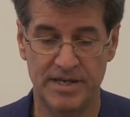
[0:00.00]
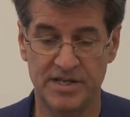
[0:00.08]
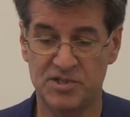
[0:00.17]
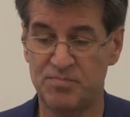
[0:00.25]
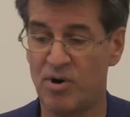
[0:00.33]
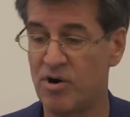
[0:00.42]

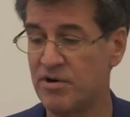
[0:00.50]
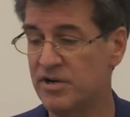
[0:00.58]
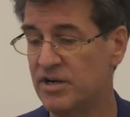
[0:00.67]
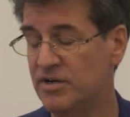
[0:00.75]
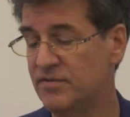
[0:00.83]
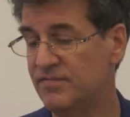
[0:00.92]
is part
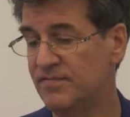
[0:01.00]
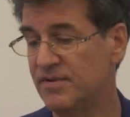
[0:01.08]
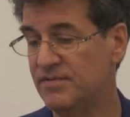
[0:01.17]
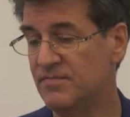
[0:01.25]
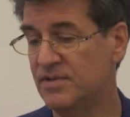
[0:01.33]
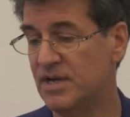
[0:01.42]
of
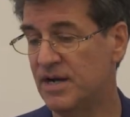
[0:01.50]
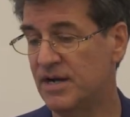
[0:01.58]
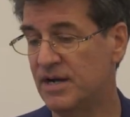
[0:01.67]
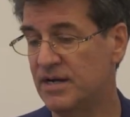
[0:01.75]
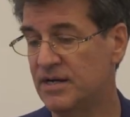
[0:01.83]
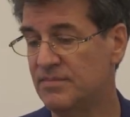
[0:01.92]

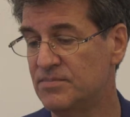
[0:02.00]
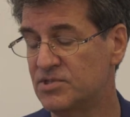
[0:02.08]
uh,